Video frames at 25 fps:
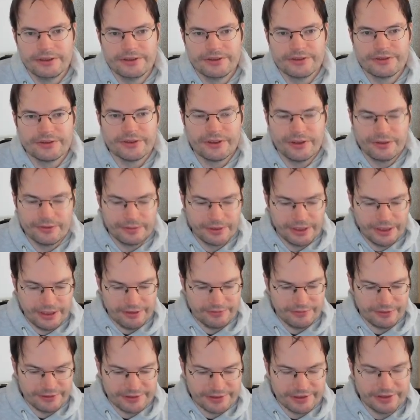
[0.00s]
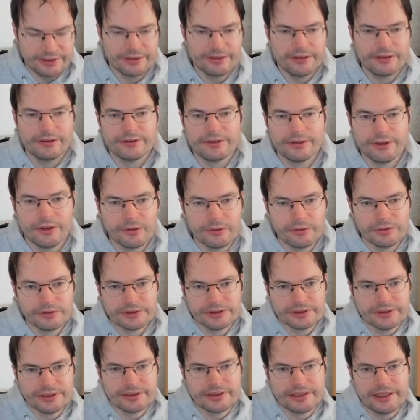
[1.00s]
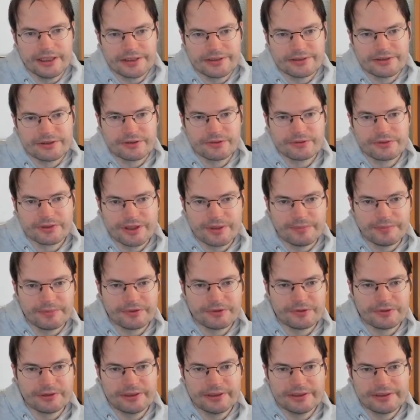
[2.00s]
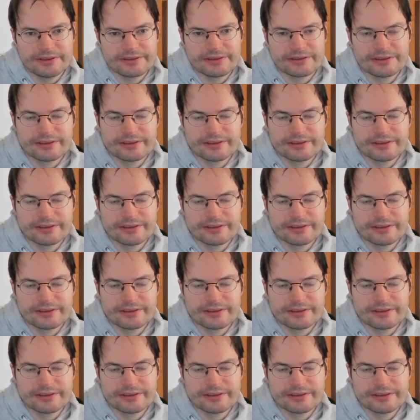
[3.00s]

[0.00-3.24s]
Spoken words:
So now we have a single node that has two subtrees.